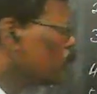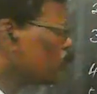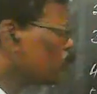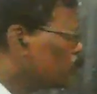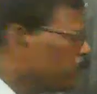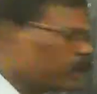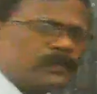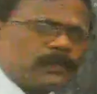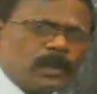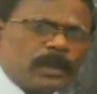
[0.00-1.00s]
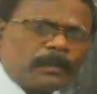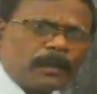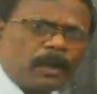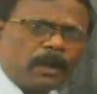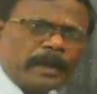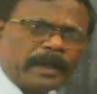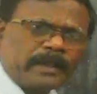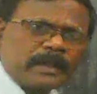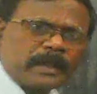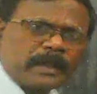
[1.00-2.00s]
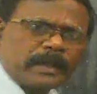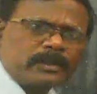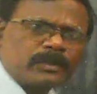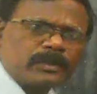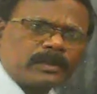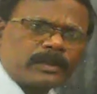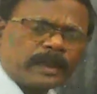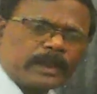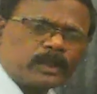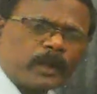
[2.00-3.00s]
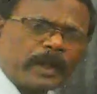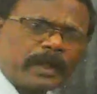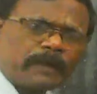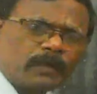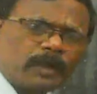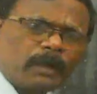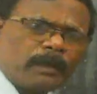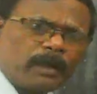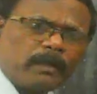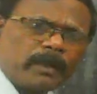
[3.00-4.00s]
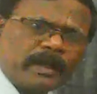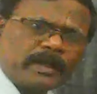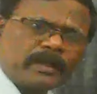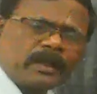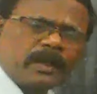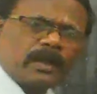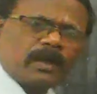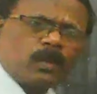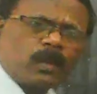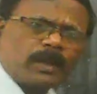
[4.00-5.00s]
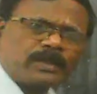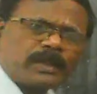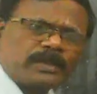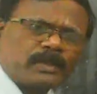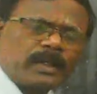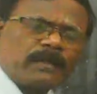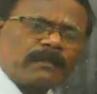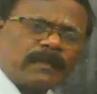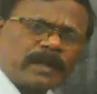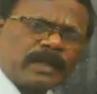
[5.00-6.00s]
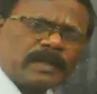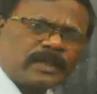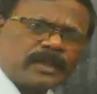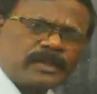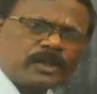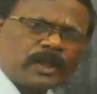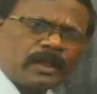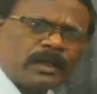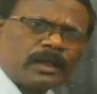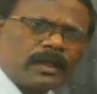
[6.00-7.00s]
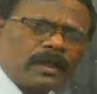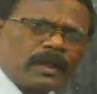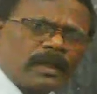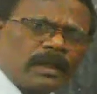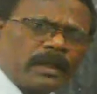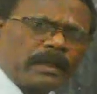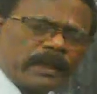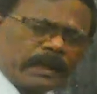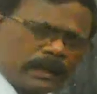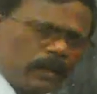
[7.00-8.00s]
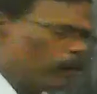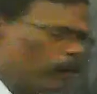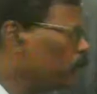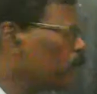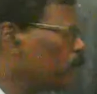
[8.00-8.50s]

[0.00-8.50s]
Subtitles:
So this full employment that is why full employment was considered very essential in the economic,